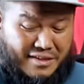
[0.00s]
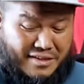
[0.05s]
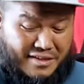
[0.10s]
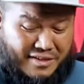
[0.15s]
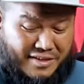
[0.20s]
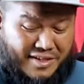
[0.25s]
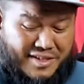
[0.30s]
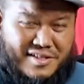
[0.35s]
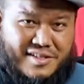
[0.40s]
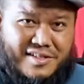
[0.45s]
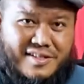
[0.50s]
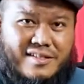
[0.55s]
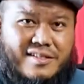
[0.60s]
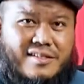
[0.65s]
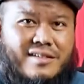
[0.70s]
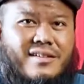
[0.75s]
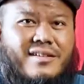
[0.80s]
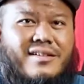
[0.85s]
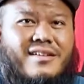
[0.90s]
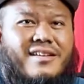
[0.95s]
This
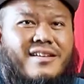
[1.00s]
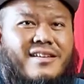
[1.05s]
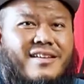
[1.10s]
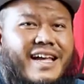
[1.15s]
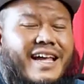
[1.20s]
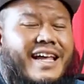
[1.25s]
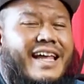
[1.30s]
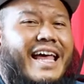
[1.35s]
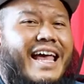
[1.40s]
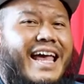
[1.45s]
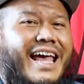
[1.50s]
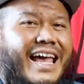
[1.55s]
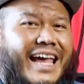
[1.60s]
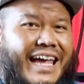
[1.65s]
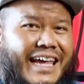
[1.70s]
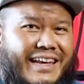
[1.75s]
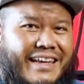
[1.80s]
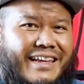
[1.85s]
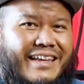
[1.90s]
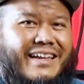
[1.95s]
is like
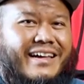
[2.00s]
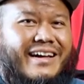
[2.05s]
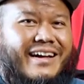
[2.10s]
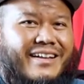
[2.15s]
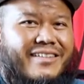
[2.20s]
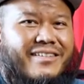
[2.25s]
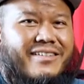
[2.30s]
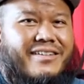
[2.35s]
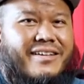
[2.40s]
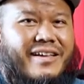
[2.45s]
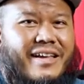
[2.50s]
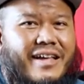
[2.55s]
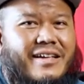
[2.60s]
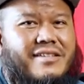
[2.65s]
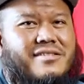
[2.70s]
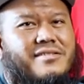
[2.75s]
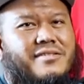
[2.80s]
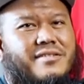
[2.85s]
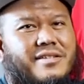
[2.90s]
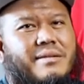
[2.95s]
any other
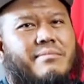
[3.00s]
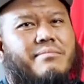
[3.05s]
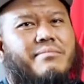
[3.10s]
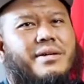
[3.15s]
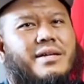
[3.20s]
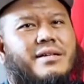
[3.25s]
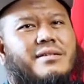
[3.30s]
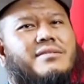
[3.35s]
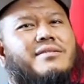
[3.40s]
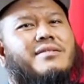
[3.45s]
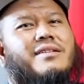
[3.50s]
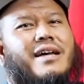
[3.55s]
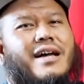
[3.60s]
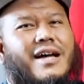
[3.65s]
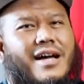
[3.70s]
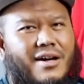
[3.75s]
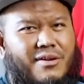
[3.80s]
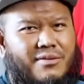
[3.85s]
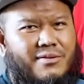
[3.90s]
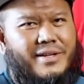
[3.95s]
hex dumbbells
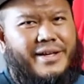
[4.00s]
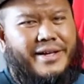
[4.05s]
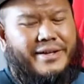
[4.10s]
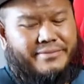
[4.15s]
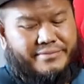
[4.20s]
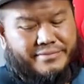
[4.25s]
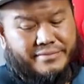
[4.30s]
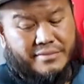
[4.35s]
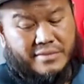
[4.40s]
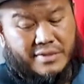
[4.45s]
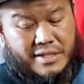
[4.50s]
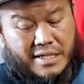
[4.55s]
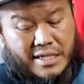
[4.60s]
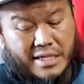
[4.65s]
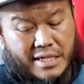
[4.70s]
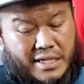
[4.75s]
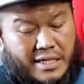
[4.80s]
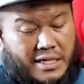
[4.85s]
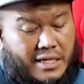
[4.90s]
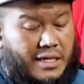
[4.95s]
out there.
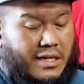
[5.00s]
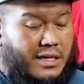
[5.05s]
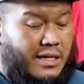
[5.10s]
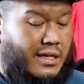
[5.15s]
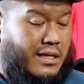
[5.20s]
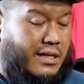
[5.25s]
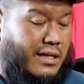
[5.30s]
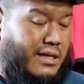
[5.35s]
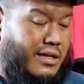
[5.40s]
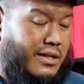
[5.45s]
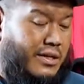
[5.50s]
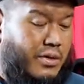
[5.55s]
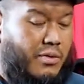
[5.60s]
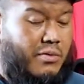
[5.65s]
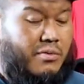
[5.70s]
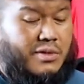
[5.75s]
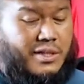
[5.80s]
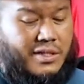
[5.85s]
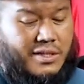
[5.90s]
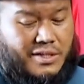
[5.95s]
The
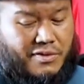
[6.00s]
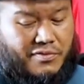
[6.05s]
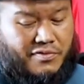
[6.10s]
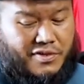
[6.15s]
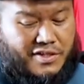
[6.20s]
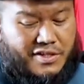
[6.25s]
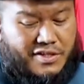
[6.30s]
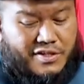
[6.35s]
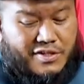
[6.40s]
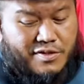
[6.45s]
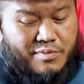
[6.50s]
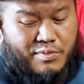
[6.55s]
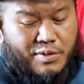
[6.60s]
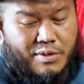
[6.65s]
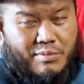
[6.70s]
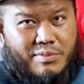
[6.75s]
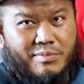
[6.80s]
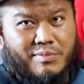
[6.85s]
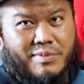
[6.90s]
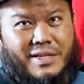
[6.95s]
only difference is
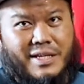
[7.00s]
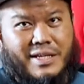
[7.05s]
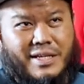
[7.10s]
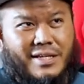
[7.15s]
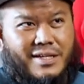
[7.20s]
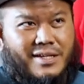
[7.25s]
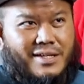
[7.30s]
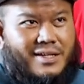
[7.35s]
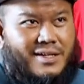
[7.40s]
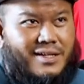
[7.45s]
probably